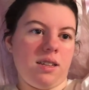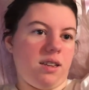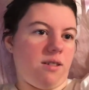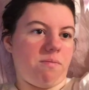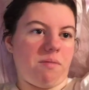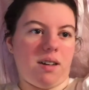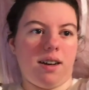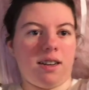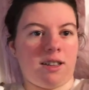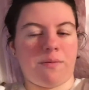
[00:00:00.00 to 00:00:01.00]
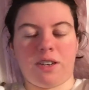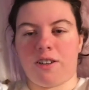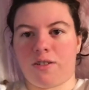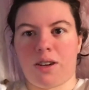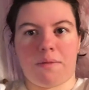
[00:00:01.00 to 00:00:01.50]
you know, another
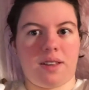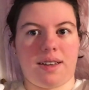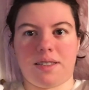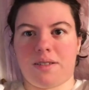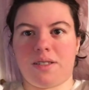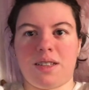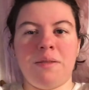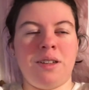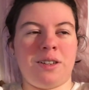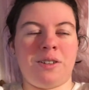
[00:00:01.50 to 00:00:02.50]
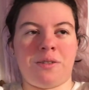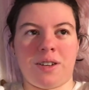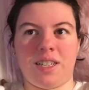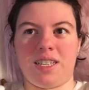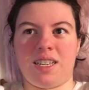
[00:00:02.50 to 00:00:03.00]
video on top of that. So it's going to be a
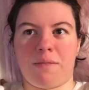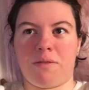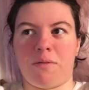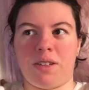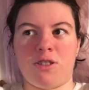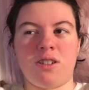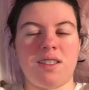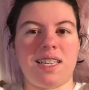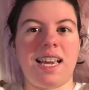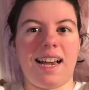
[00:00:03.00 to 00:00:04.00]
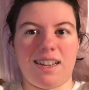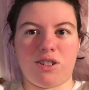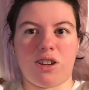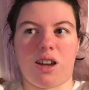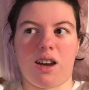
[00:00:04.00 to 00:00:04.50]
crazy couple of weeks just to
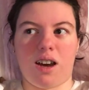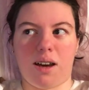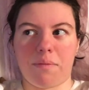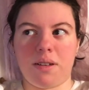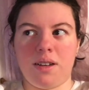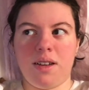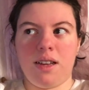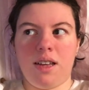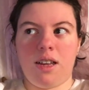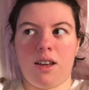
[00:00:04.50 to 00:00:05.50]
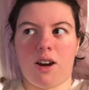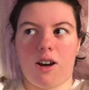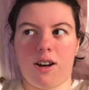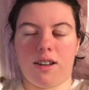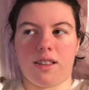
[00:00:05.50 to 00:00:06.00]
catch up
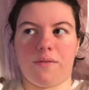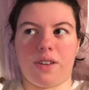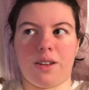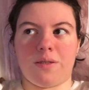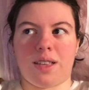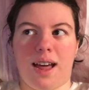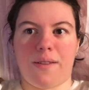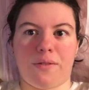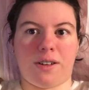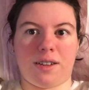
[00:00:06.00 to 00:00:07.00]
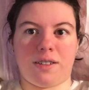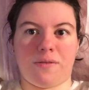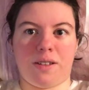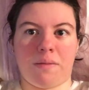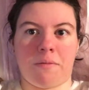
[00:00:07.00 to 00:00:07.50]
on the videos that I forgot to
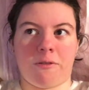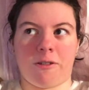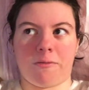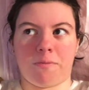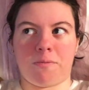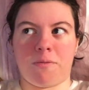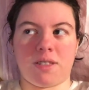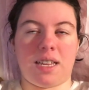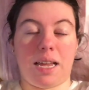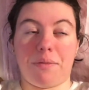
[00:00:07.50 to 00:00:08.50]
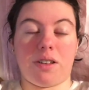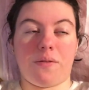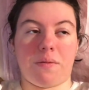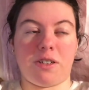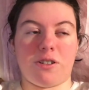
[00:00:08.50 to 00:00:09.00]
film or wasn't able to
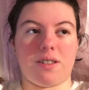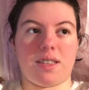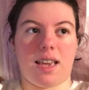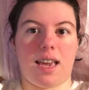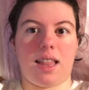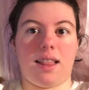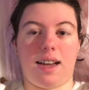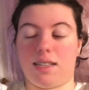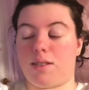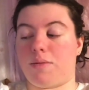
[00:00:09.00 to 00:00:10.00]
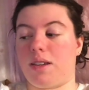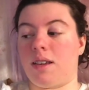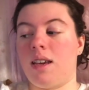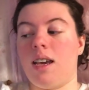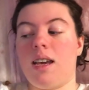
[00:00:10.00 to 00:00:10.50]
film, I should say, last
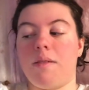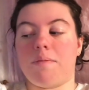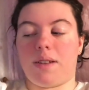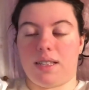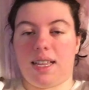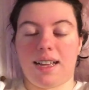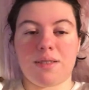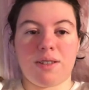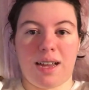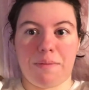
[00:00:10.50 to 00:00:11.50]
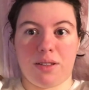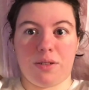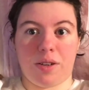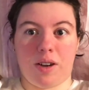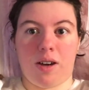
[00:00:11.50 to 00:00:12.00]
week. But that's what I've been
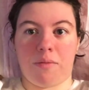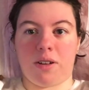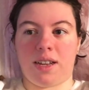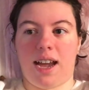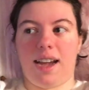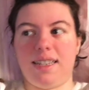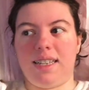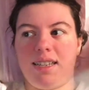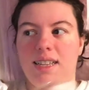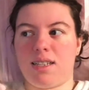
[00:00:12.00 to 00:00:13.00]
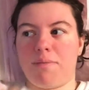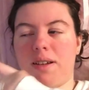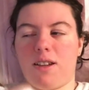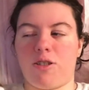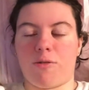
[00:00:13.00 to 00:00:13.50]
doing all morning. I did get to
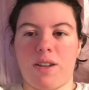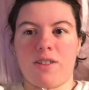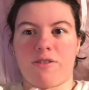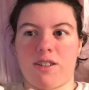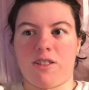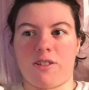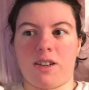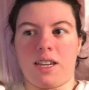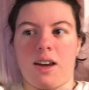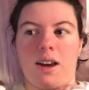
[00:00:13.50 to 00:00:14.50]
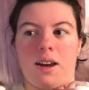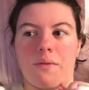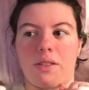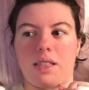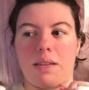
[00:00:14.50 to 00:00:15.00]
page 330
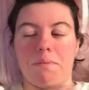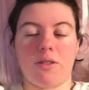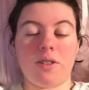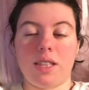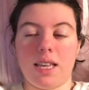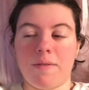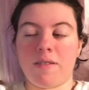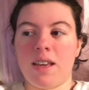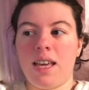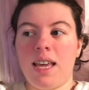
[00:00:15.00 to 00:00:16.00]
of The Book Thief.